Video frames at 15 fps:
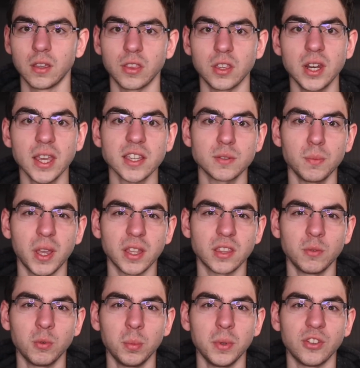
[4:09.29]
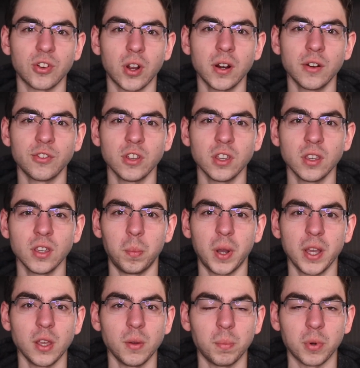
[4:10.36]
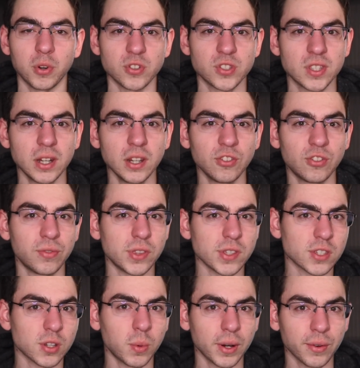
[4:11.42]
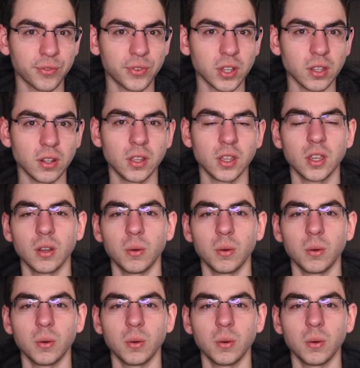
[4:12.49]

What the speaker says: The next method will be charging by a percentage of the square foot,